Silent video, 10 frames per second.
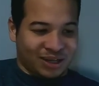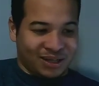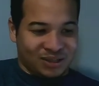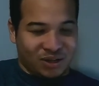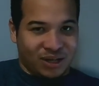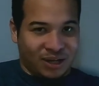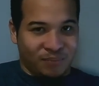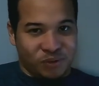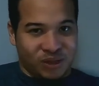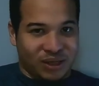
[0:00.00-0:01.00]
is on their
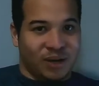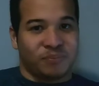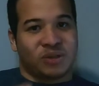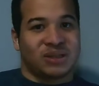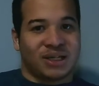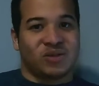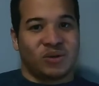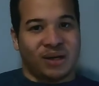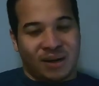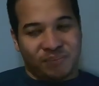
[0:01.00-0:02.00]
computer and the computer starts
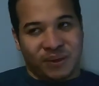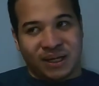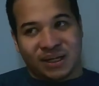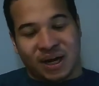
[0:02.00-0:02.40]
doing an update,